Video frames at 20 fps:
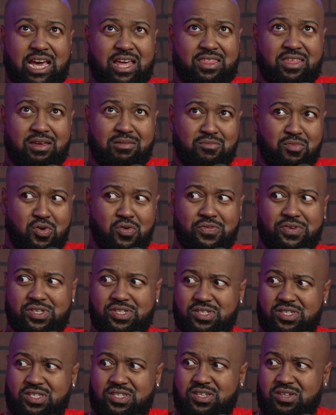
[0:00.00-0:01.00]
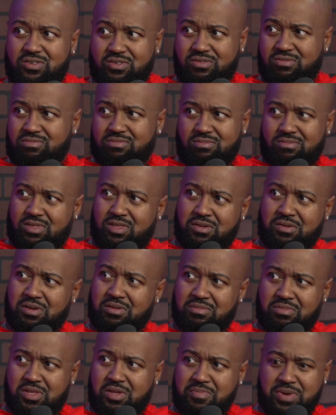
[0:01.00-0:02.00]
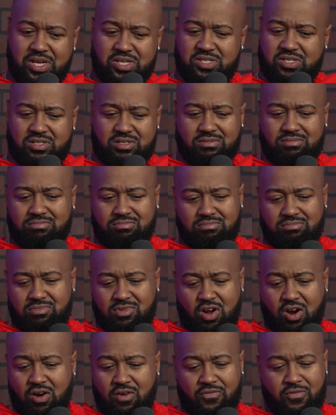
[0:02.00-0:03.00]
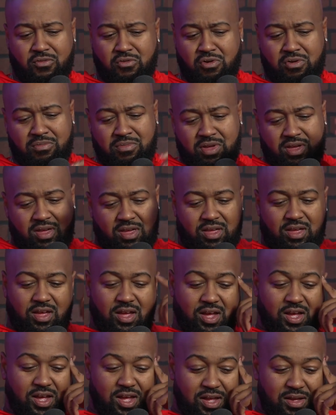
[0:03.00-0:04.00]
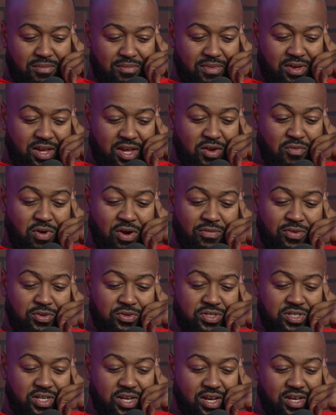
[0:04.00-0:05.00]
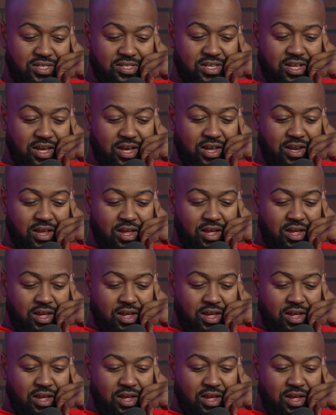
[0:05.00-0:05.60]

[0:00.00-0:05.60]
I think movies is still the best art form. And he revolutionized that.